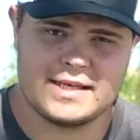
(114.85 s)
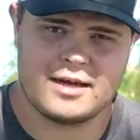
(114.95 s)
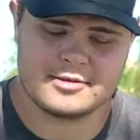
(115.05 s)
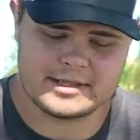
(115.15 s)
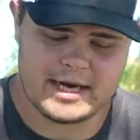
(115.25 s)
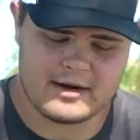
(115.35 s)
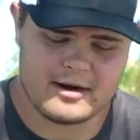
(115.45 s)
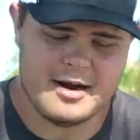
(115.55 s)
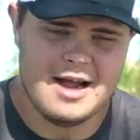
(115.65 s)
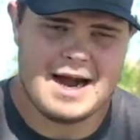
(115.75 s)
Z
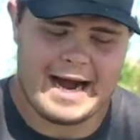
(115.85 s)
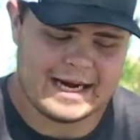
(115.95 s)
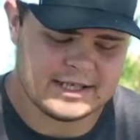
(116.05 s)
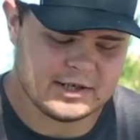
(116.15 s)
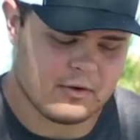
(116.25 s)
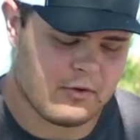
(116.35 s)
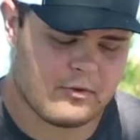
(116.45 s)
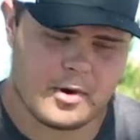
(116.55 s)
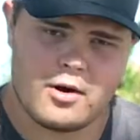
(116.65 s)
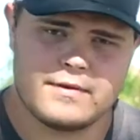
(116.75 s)
Undertaker. I actually don't
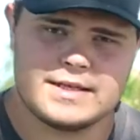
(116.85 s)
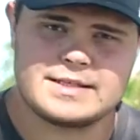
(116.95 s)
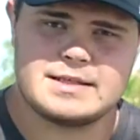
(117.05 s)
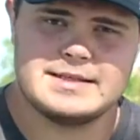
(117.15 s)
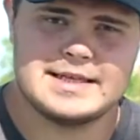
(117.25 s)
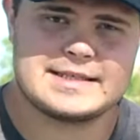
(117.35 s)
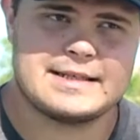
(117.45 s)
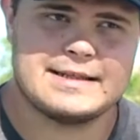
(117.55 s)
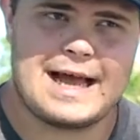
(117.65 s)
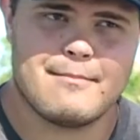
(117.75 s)
throw this disc
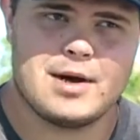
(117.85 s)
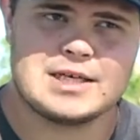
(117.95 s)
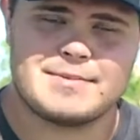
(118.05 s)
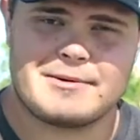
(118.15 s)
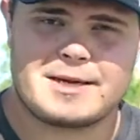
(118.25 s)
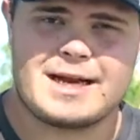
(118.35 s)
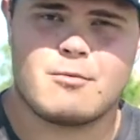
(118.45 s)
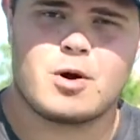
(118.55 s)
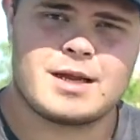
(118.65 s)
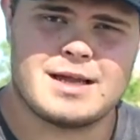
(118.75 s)
that much, but I'm kind
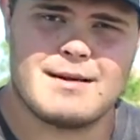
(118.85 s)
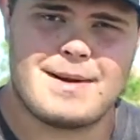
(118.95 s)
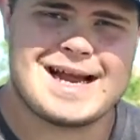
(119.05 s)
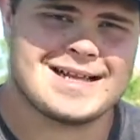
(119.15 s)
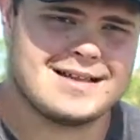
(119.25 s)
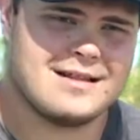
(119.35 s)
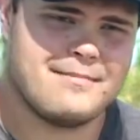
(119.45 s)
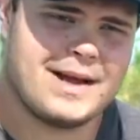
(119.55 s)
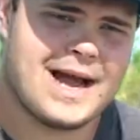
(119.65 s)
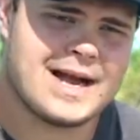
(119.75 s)
of working it back into the
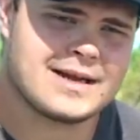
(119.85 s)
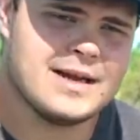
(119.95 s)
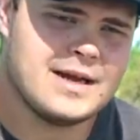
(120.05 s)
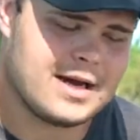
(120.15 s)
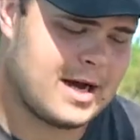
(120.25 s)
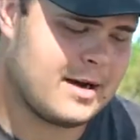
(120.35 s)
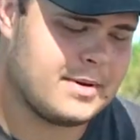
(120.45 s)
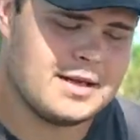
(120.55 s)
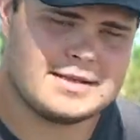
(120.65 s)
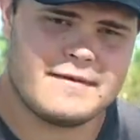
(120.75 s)
bag.
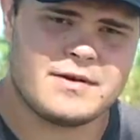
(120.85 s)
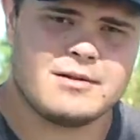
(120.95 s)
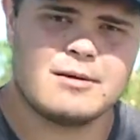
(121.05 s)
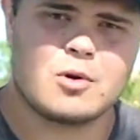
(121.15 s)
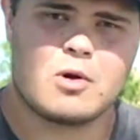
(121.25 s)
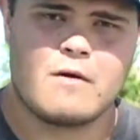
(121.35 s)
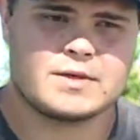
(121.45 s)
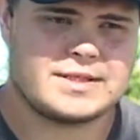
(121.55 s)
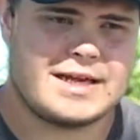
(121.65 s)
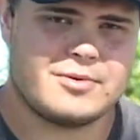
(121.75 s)
Definitely a little more
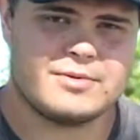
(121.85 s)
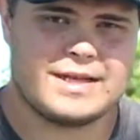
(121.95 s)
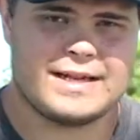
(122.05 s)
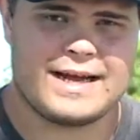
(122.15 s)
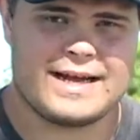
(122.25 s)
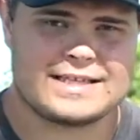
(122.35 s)
overstable than I